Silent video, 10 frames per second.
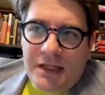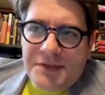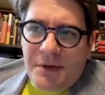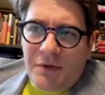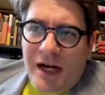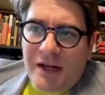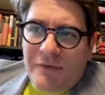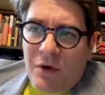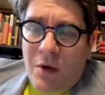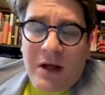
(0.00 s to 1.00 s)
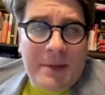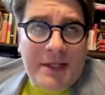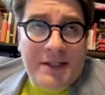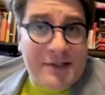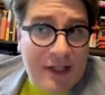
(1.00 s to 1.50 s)
has been writing for a while
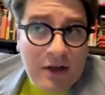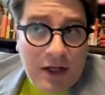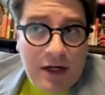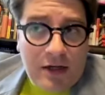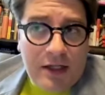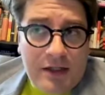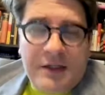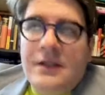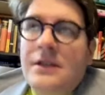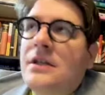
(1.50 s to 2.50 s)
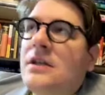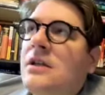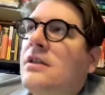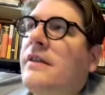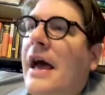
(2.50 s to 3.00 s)
about the singularity
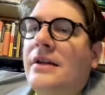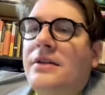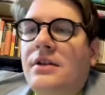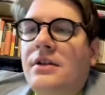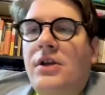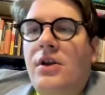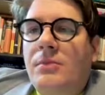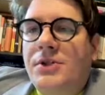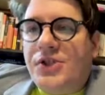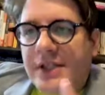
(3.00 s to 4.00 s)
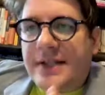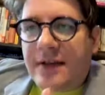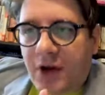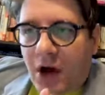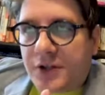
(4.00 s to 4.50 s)
that uh, you know machines
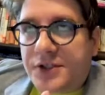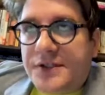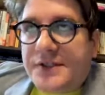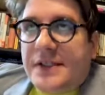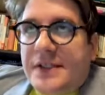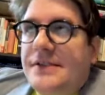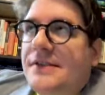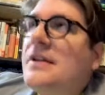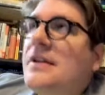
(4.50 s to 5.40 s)
have consciousness